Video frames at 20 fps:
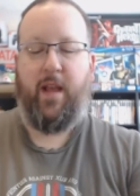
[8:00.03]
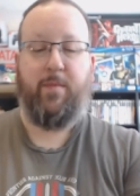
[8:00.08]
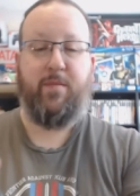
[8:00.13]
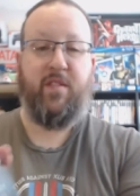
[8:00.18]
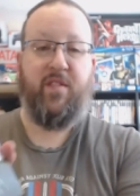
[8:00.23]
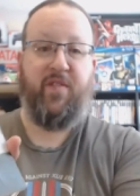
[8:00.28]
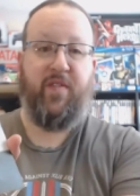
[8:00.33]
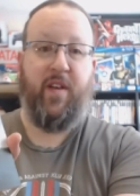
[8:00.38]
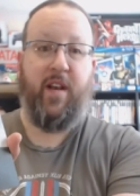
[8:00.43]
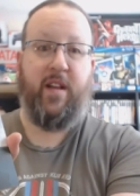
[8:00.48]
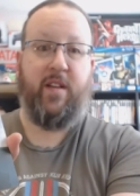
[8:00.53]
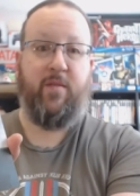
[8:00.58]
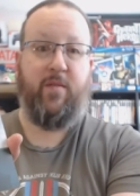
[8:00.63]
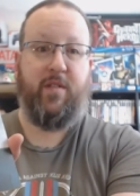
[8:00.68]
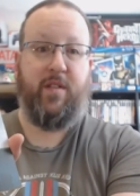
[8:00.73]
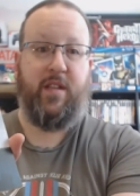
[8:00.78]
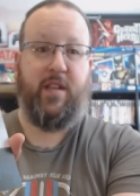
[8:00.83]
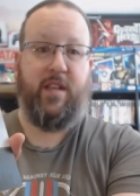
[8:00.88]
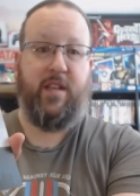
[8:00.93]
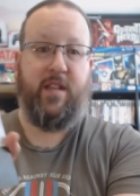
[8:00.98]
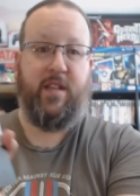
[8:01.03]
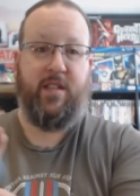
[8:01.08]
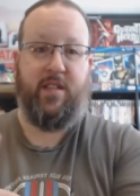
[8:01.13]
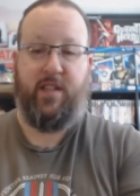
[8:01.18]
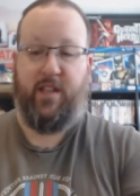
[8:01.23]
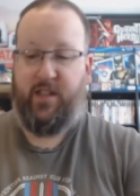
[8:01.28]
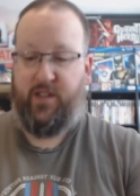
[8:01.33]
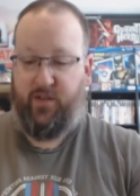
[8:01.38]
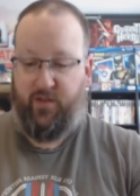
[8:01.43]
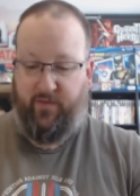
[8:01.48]
effect with the
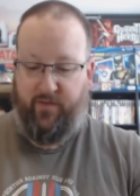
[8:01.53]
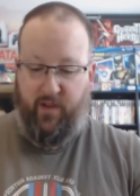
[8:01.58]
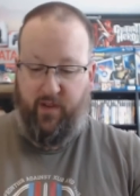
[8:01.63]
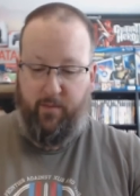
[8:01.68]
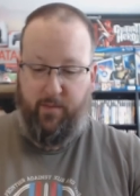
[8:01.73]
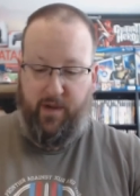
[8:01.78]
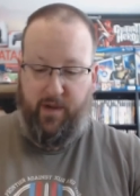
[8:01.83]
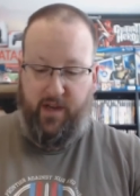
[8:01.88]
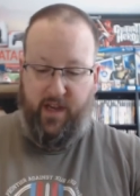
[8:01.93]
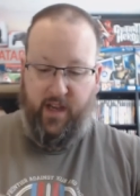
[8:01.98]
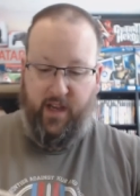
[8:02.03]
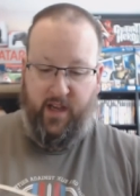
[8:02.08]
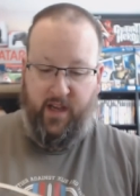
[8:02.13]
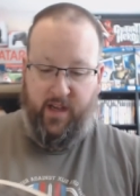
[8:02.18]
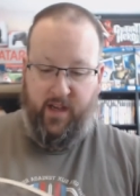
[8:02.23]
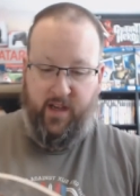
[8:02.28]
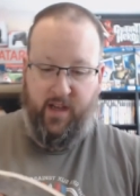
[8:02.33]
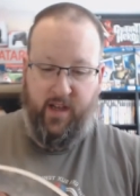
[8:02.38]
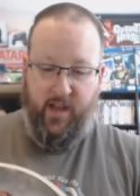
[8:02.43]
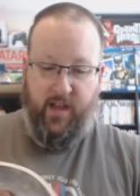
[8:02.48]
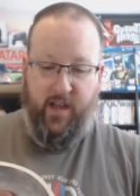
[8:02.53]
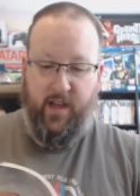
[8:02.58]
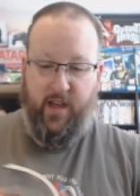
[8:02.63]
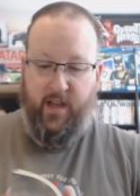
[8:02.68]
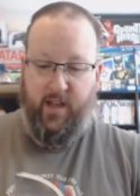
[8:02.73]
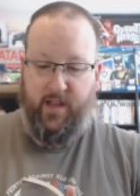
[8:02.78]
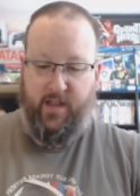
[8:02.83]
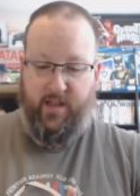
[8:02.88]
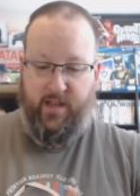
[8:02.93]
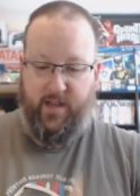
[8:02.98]
Statue of Liberty in
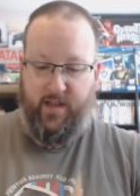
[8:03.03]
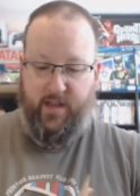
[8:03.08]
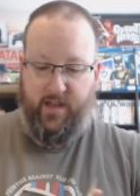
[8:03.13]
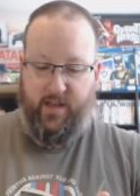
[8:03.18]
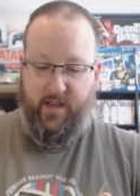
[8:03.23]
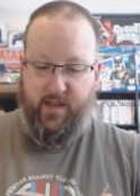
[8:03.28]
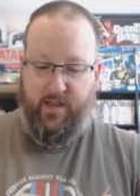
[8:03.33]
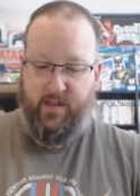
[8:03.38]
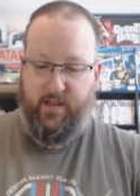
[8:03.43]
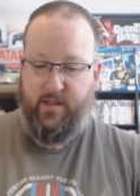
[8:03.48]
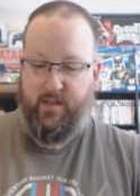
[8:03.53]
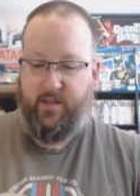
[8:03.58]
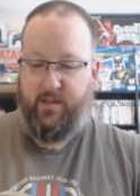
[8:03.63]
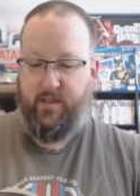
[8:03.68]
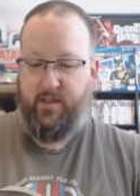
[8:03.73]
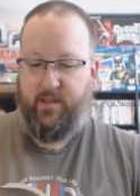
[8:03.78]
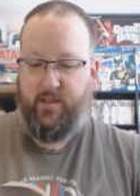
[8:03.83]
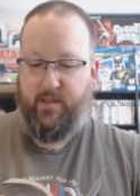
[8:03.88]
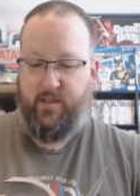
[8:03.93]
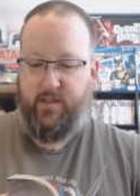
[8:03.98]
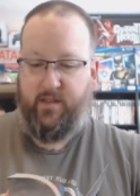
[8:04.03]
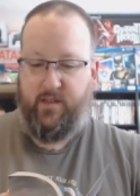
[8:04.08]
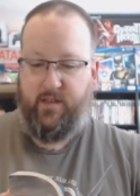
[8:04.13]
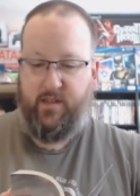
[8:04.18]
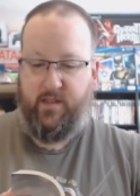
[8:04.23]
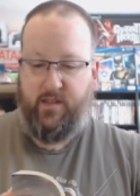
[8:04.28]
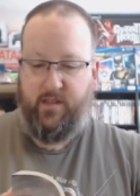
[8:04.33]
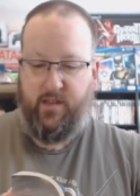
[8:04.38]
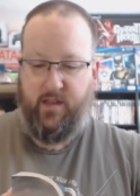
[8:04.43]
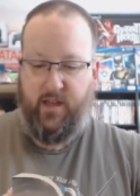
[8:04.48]
uh,
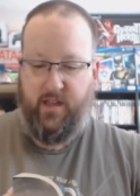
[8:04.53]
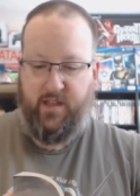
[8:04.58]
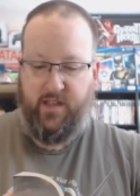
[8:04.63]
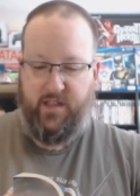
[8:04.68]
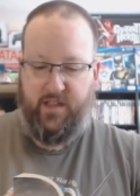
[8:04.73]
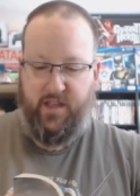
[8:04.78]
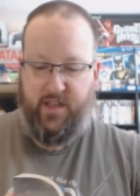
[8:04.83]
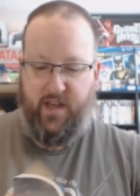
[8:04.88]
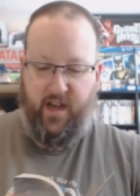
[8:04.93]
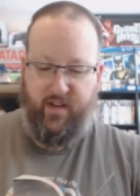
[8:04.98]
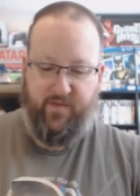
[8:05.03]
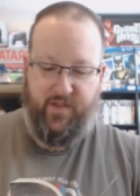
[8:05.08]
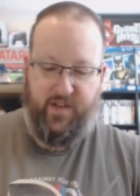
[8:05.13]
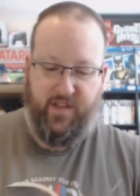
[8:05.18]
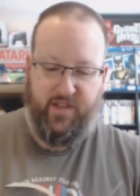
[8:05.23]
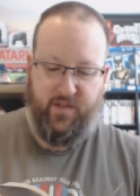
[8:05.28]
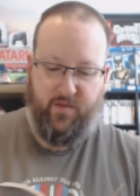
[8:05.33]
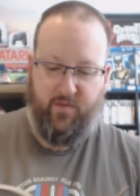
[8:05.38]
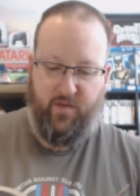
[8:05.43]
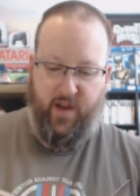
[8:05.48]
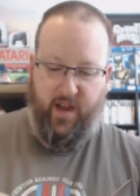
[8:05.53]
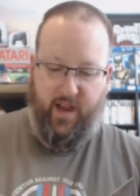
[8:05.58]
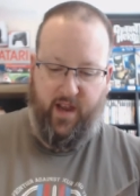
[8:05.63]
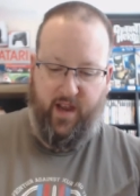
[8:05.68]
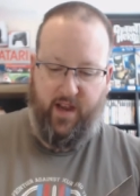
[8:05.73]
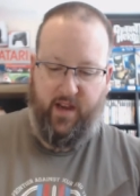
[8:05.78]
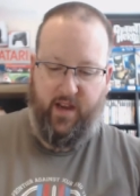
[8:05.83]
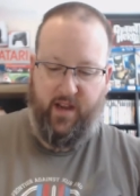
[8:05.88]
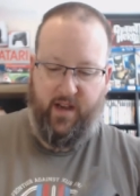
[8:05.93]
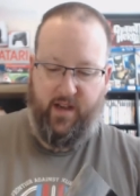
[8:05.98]
a state of
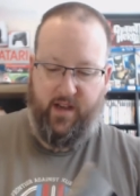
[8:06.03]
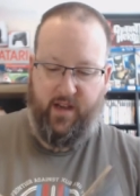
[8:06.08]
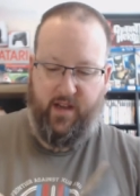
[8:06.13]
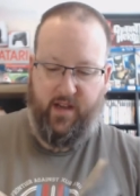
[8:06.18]
disarray and